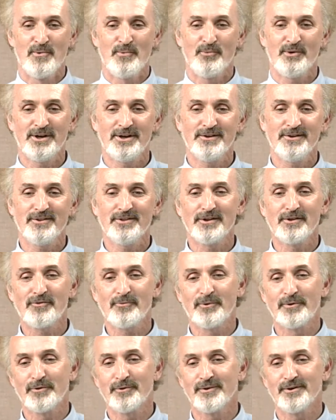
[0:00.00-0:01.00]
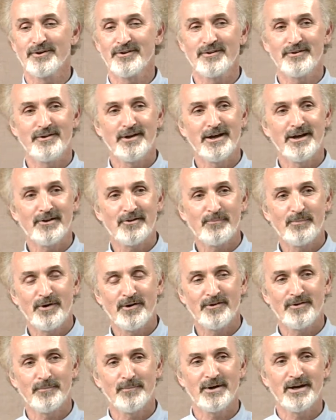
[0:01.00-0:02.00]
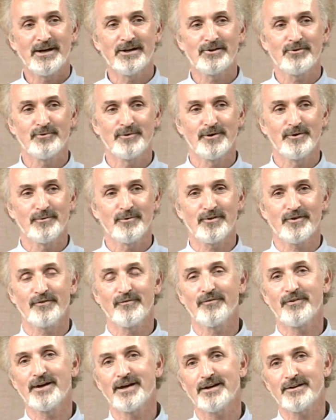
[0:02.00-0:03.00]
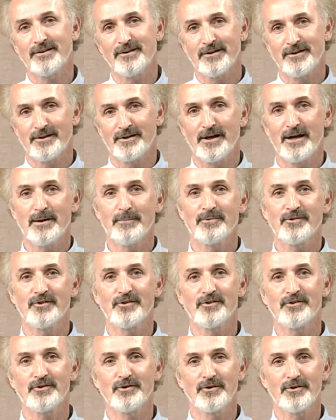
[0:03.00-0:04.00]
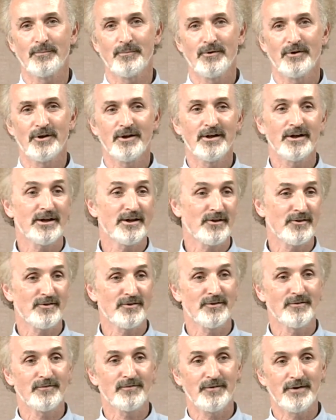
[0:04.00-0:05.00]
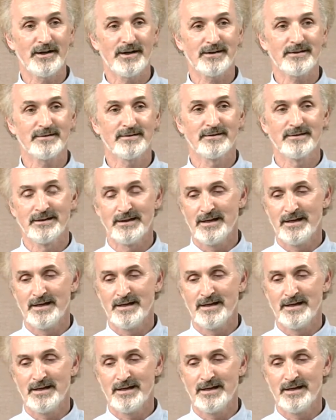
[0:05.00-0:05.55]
One of the things we learned in the last part of the module was the fact that the composition of the ball has an effect